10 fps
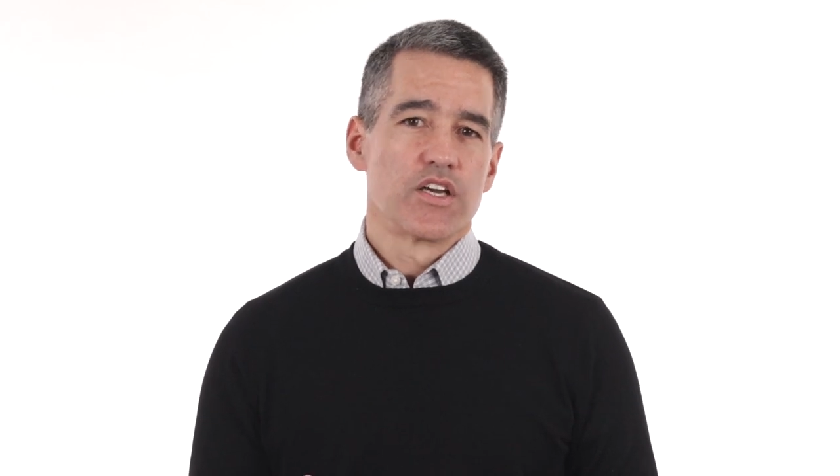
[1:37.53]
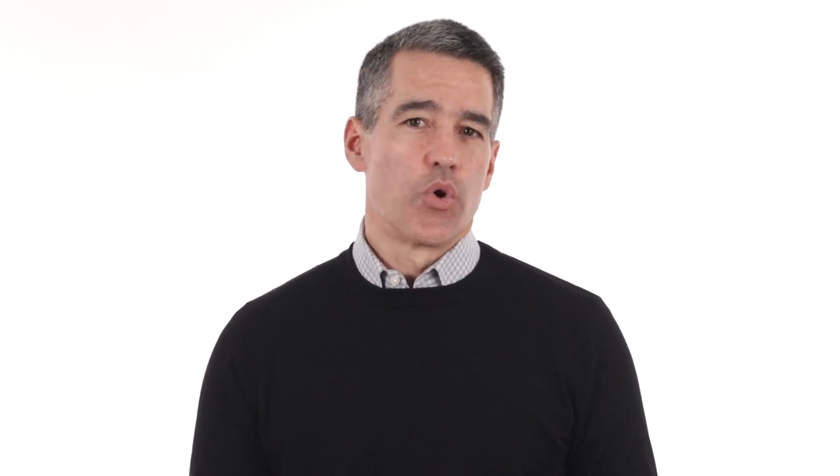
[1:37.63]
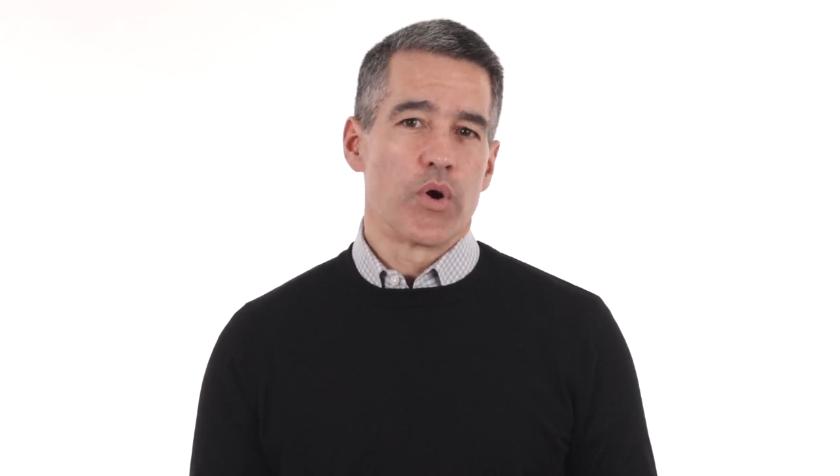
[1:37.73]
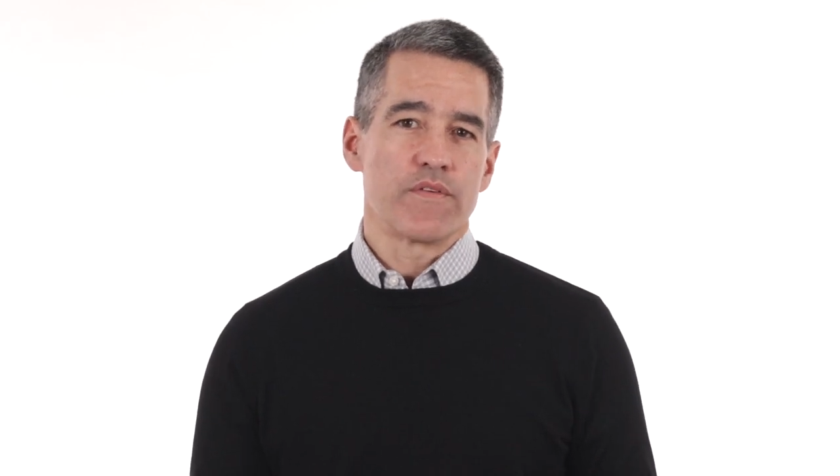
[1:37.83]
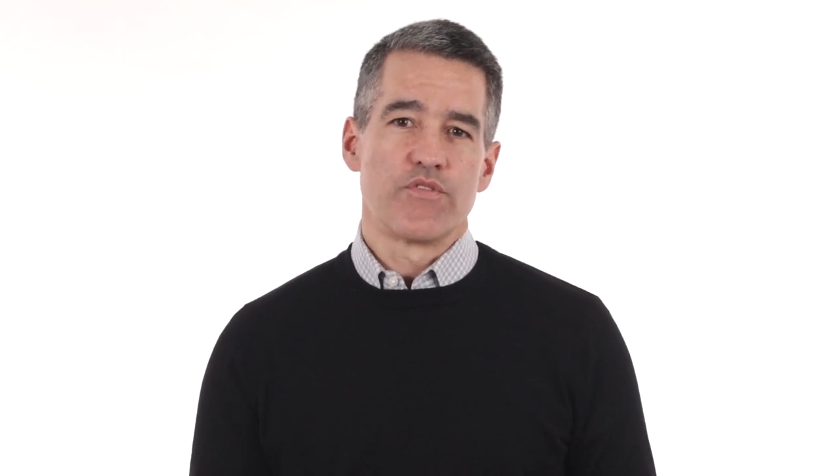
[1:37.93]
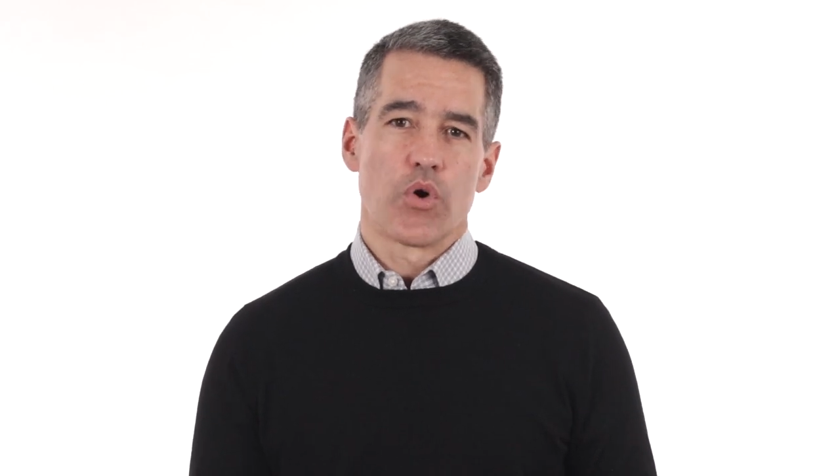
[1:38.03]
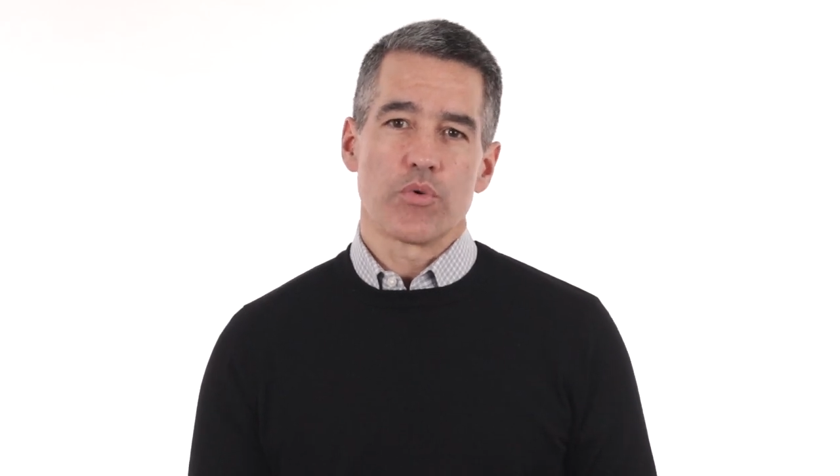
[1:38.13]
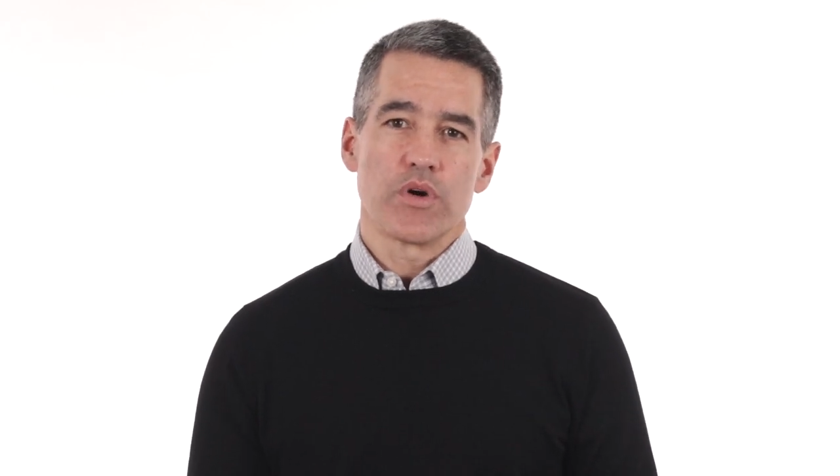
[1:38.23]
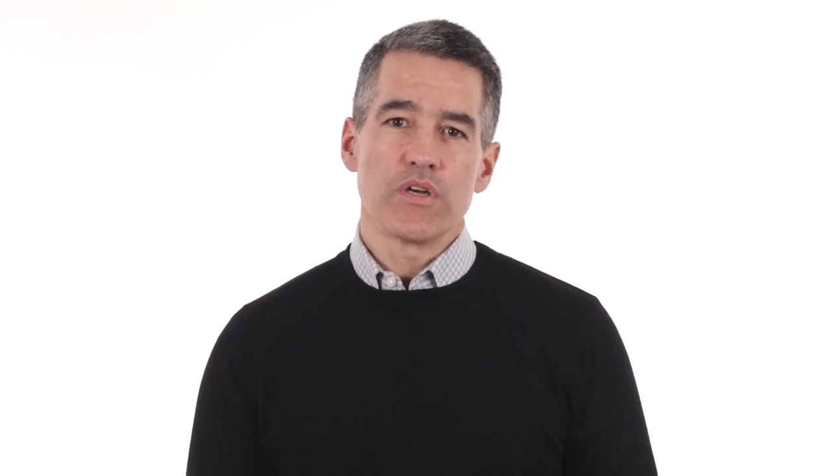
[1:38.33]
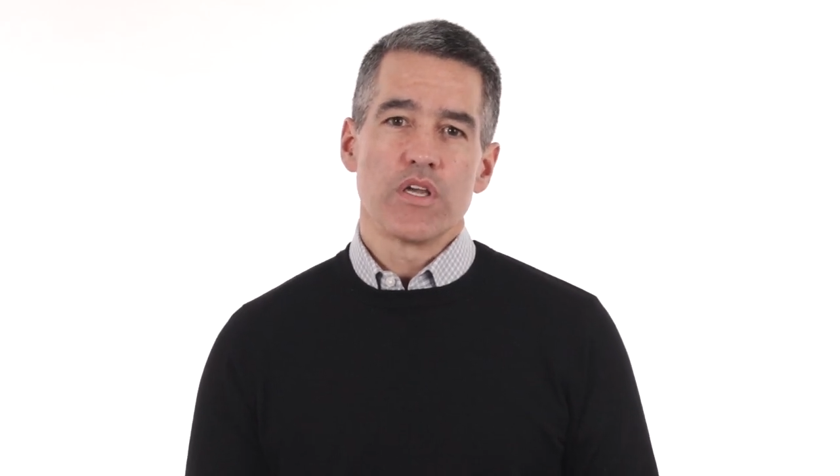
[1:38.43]
Going
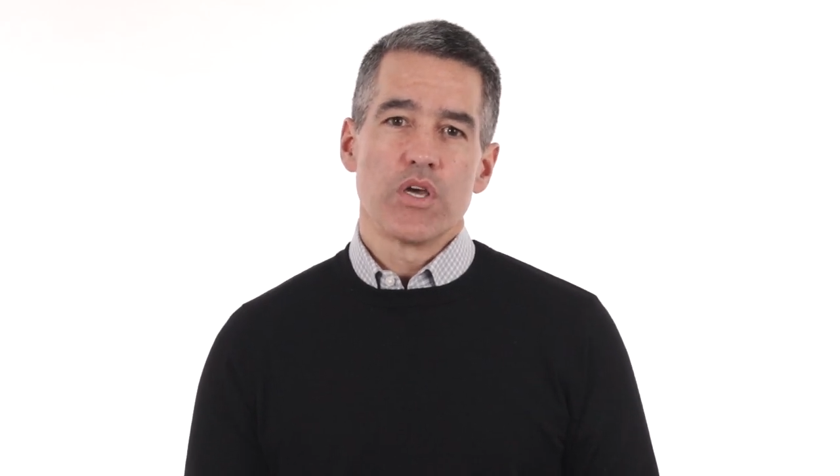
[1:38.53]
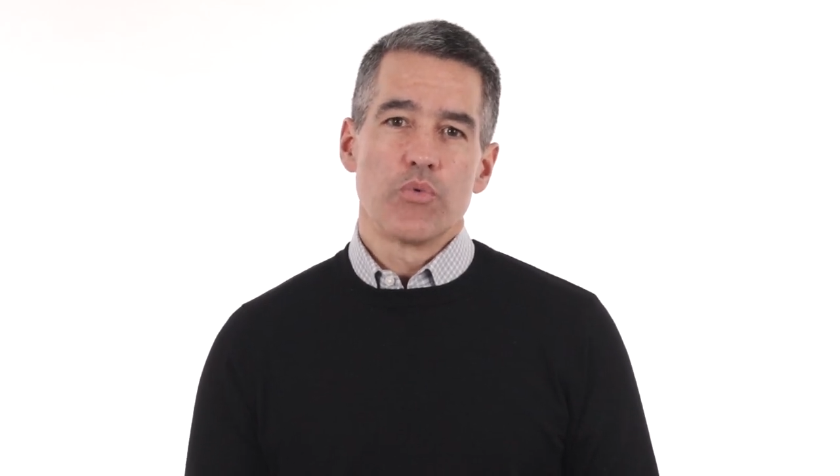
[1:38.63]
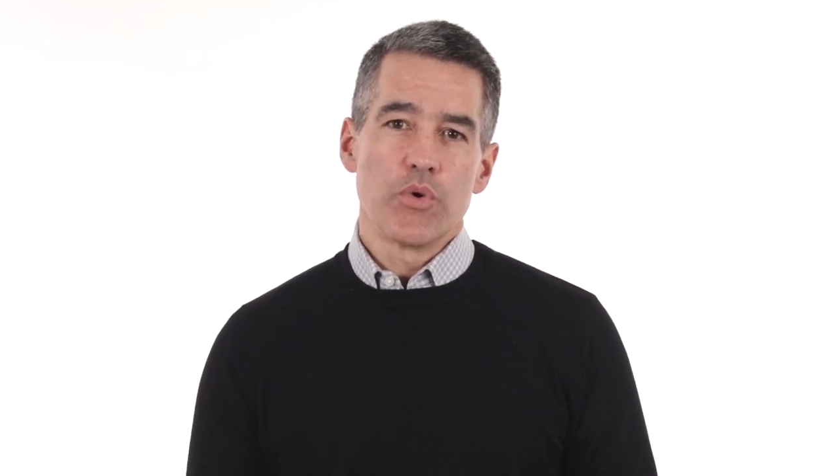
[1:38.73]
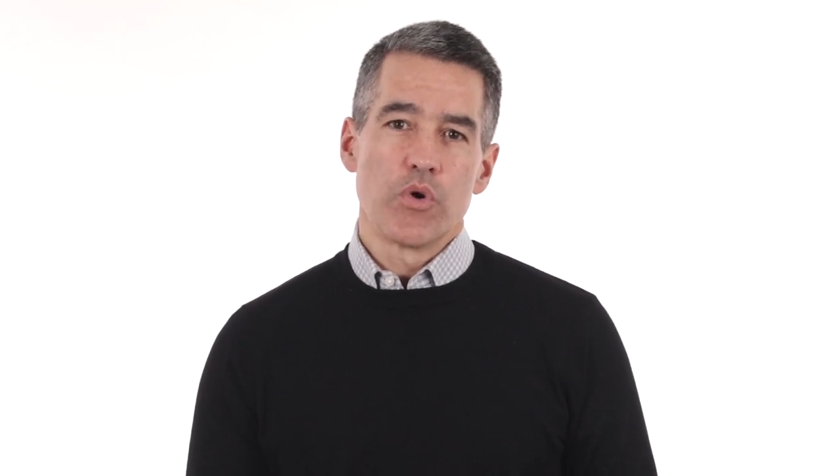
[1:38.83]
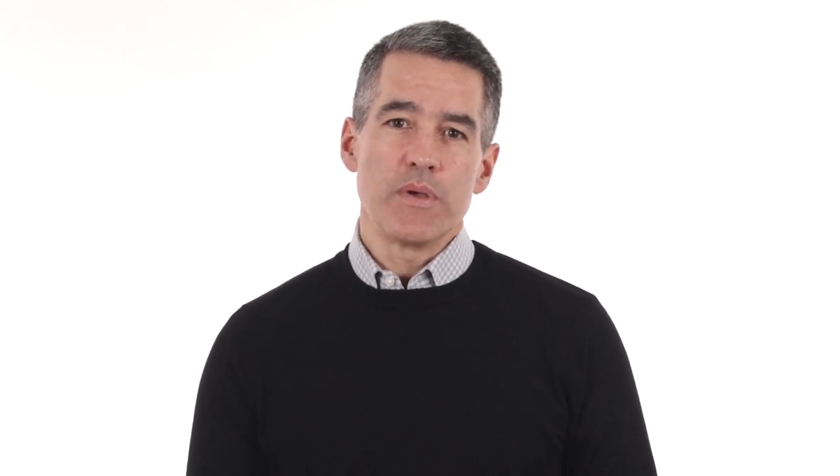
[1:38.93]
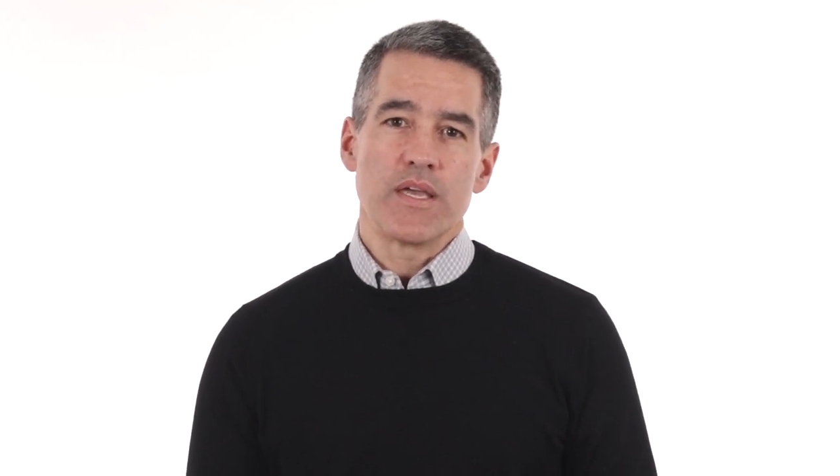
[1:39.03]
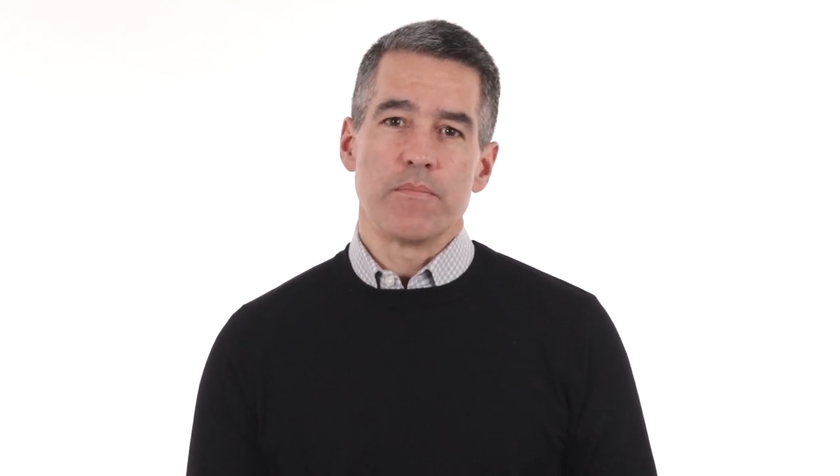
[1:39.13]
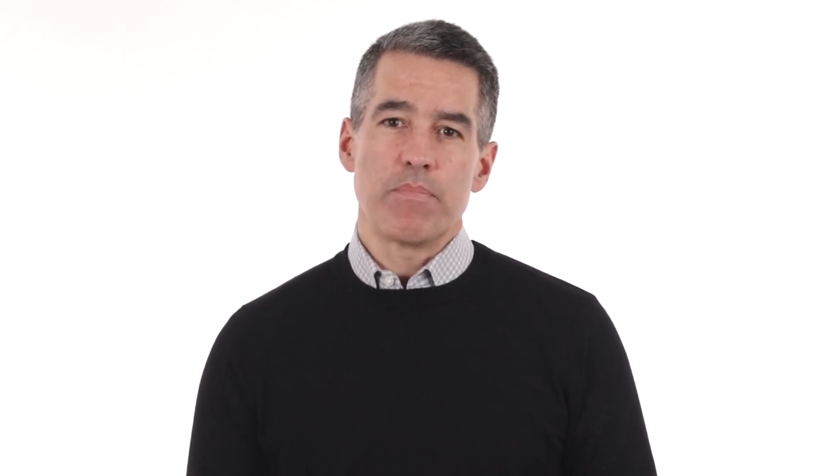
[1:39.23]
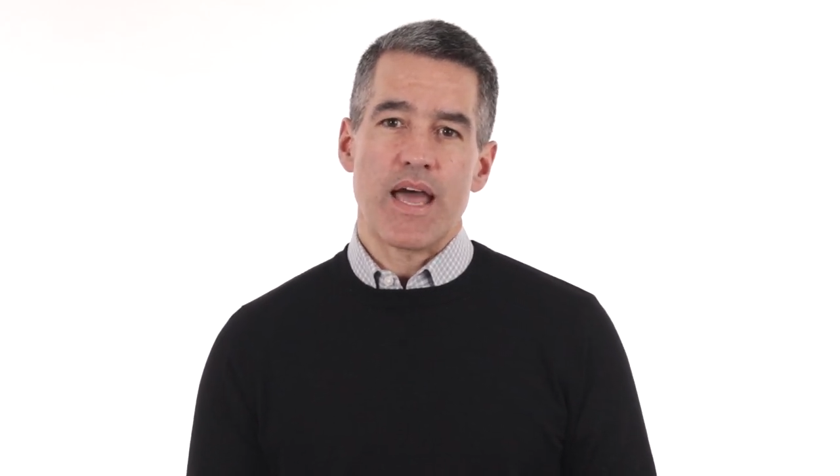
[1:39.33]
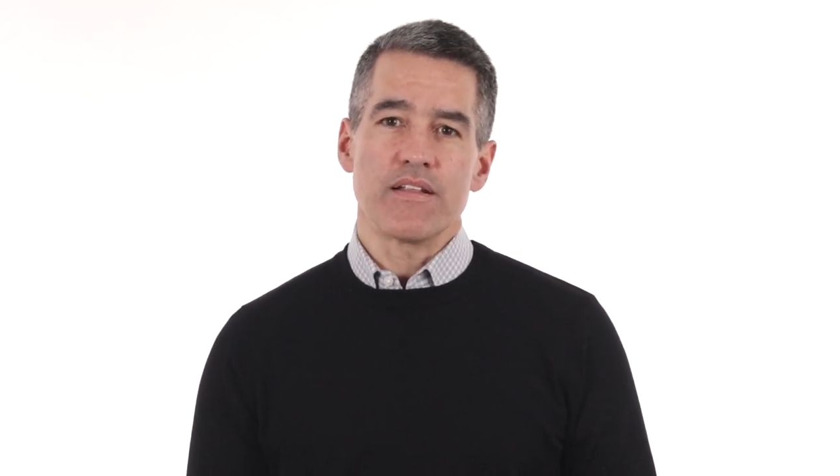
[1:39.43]
forward, we will be
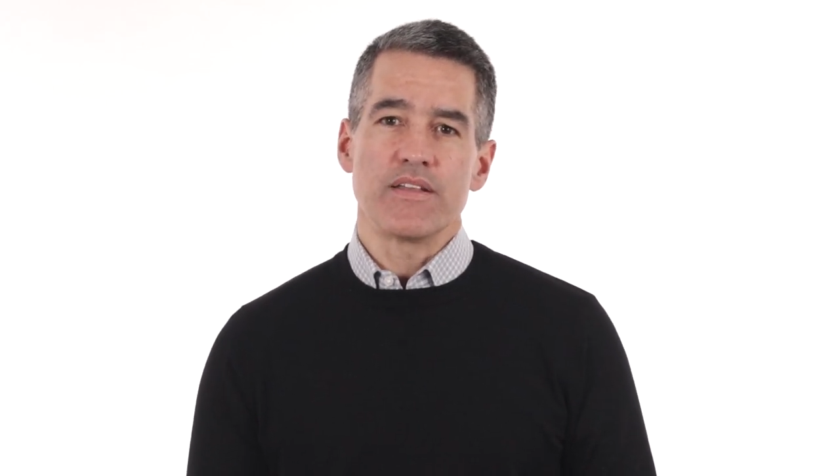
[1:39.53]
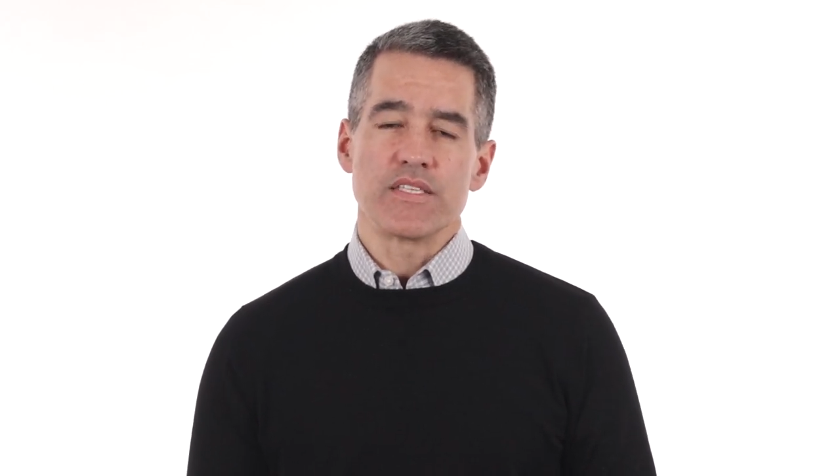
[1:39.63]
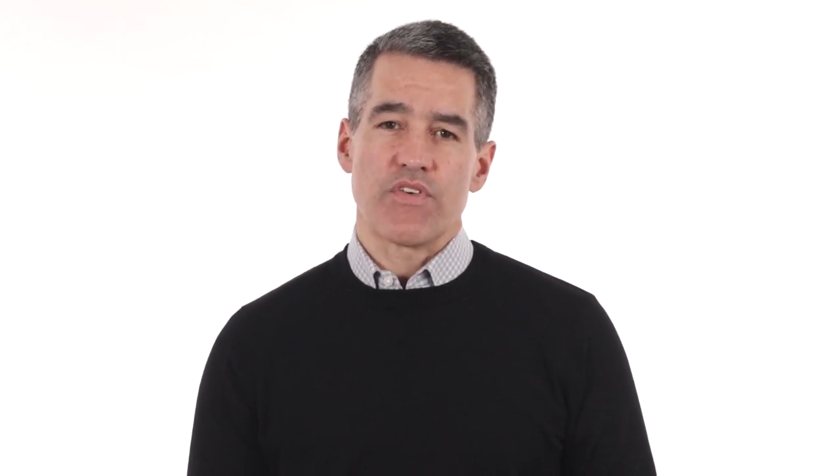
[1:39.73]
embedding these